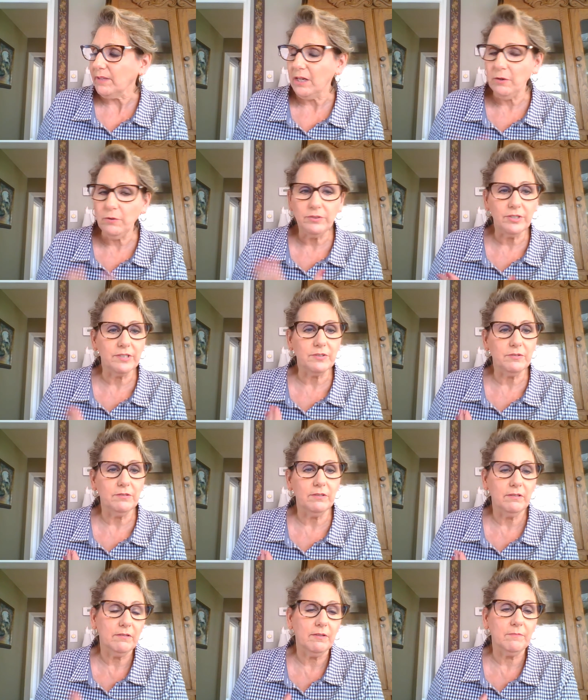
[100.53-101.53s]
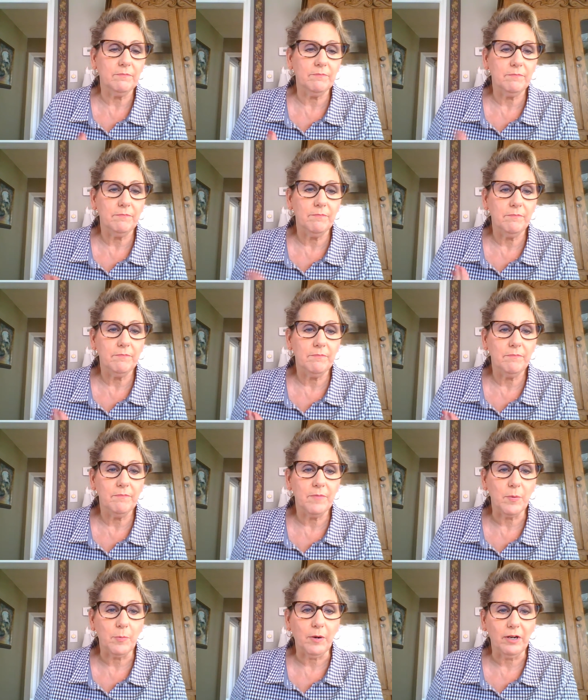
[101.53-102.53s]
who just the
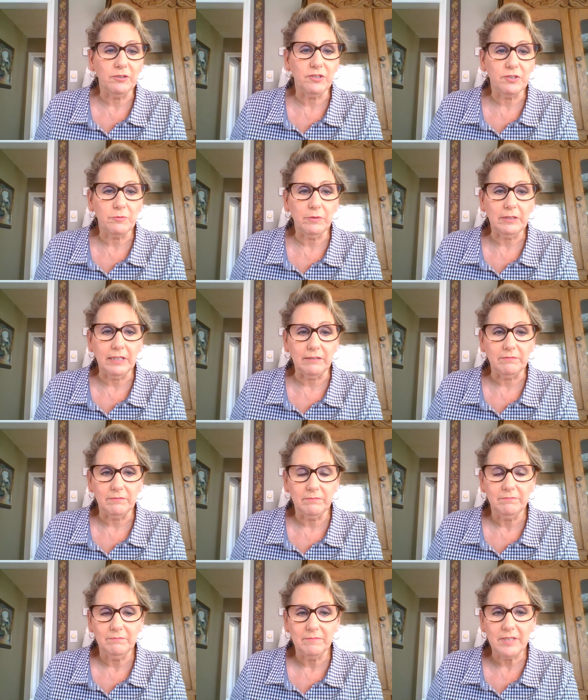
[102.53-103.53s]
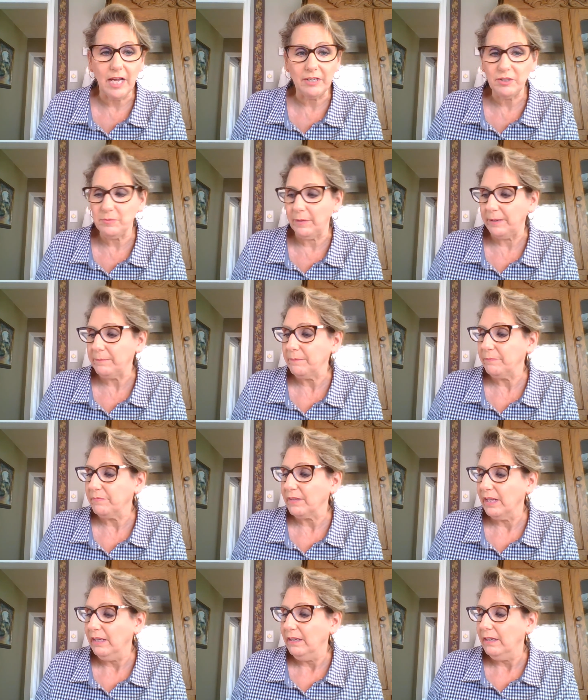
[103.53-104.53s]
the prayer just really touched me.
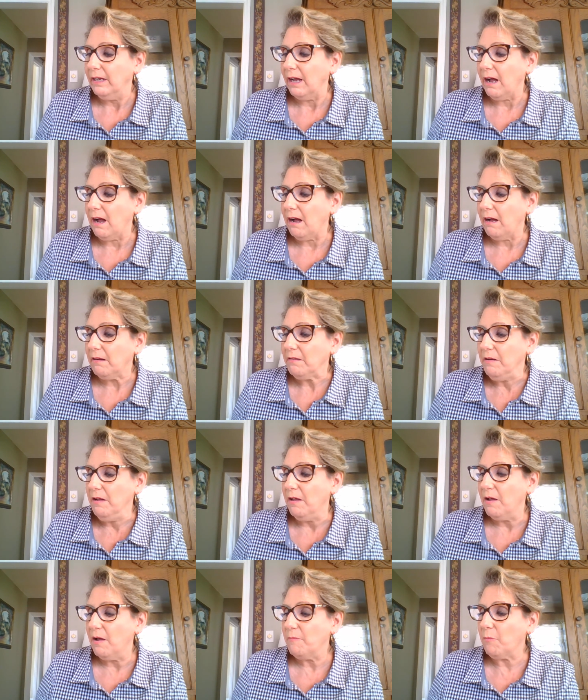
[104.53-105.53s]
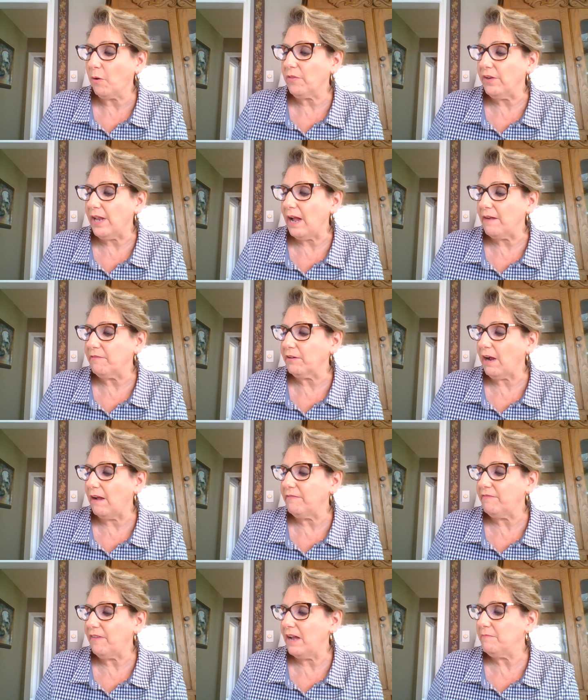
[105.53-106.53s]
Uh, More than ever, I
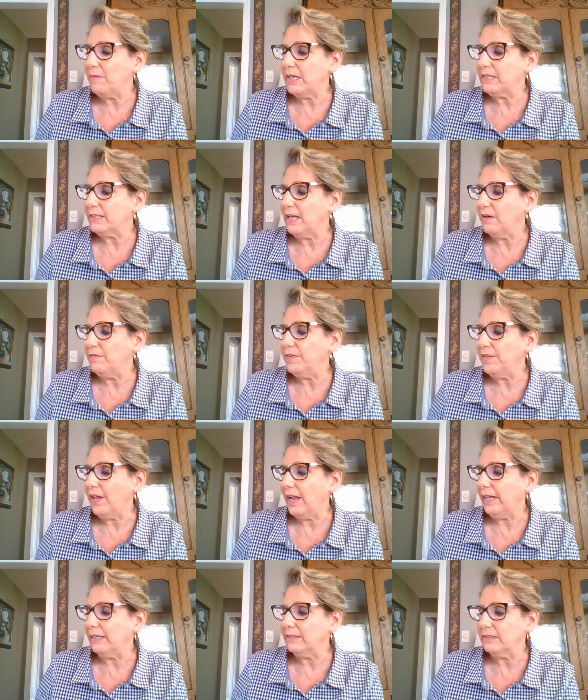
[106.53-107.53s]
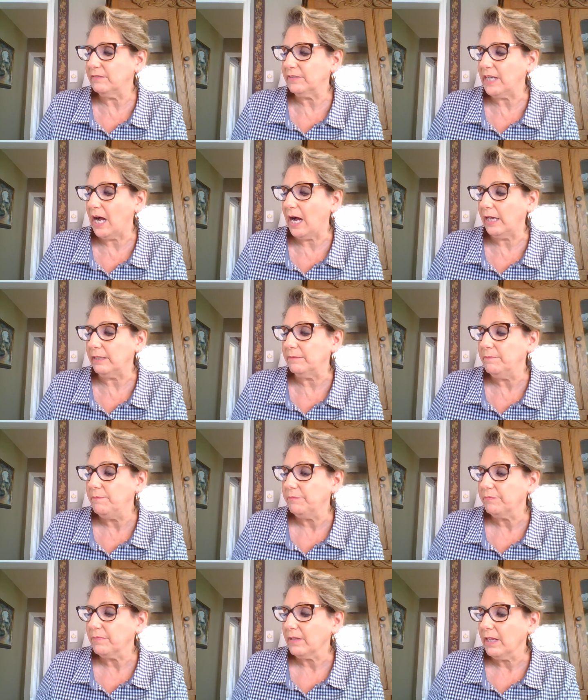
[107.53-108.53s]
find myself in the hands of God.
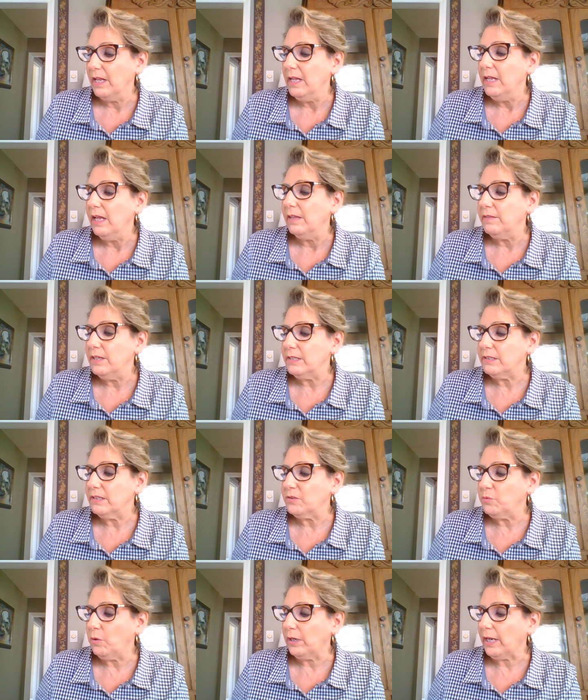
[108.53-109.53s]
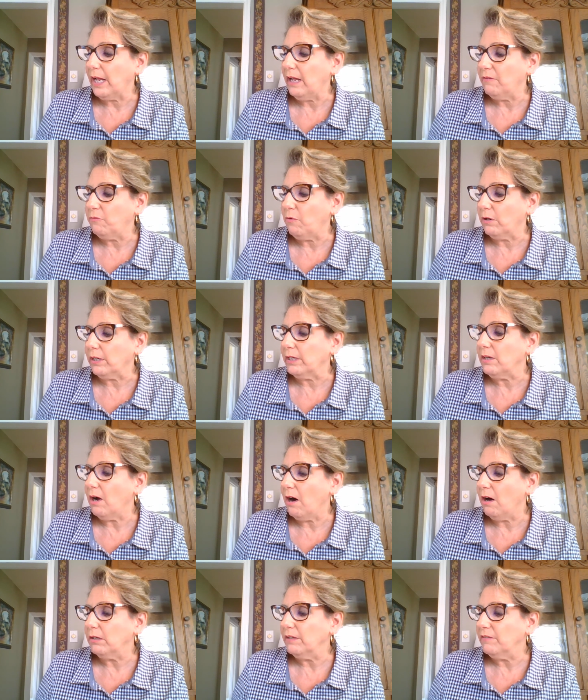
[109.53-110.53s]
This is what I have wanted
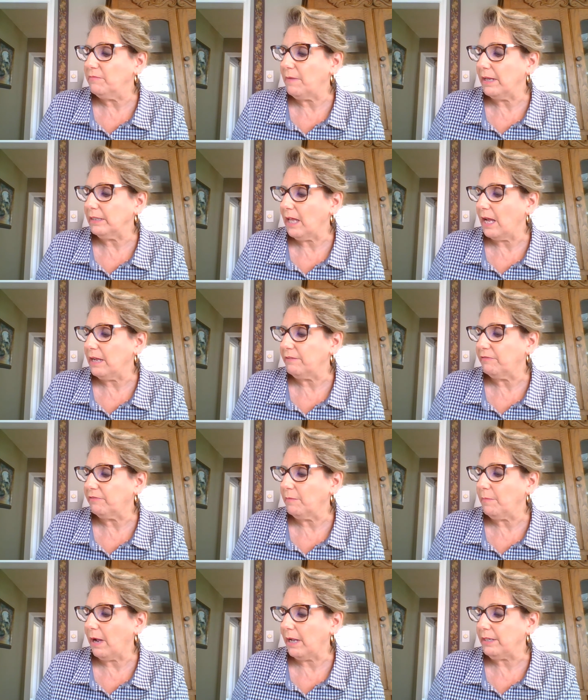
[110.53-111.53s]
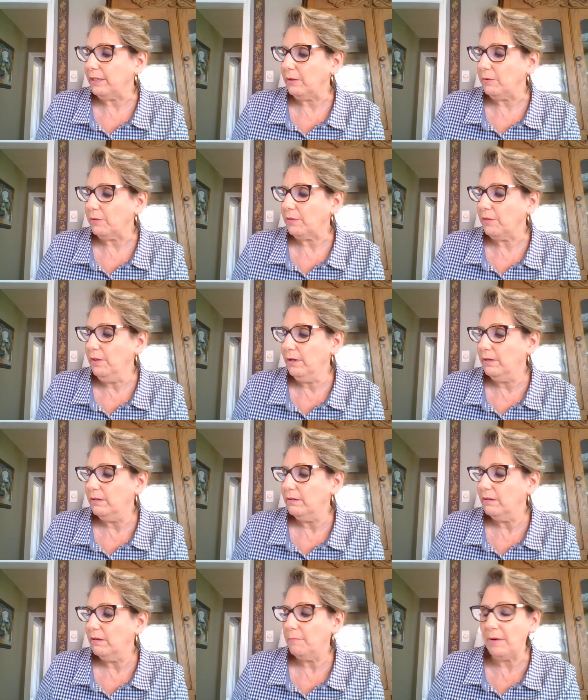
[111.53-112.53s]
all of my life from my youth,
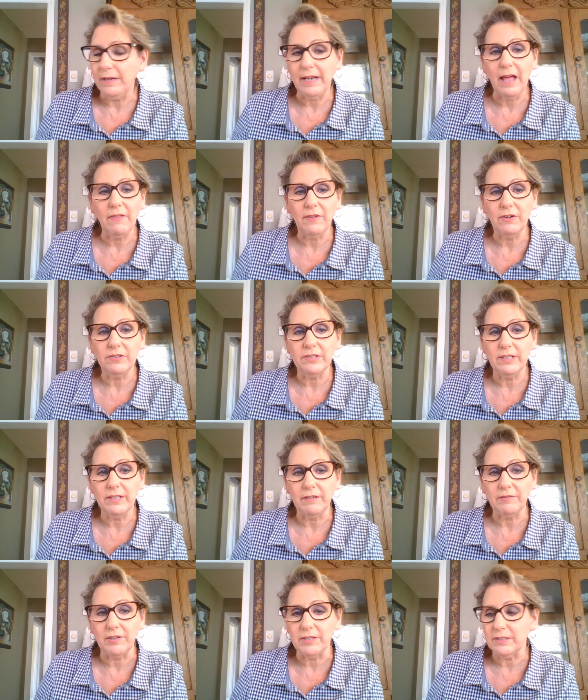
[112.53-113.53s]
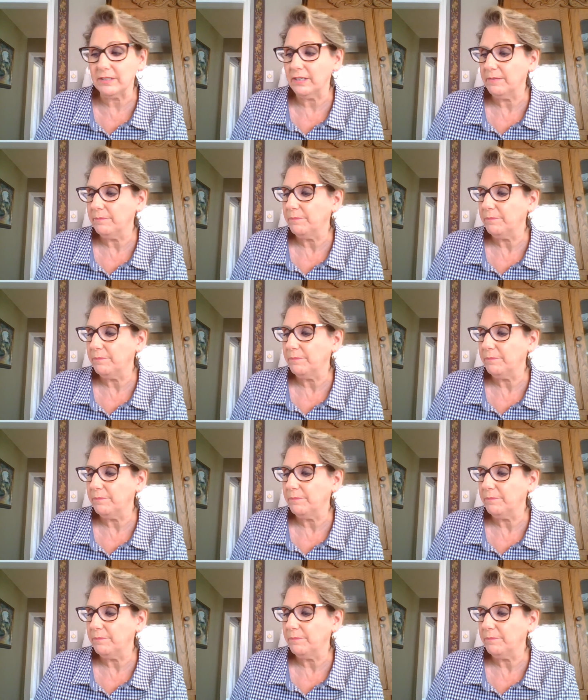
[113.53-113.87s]
but now there is a difference.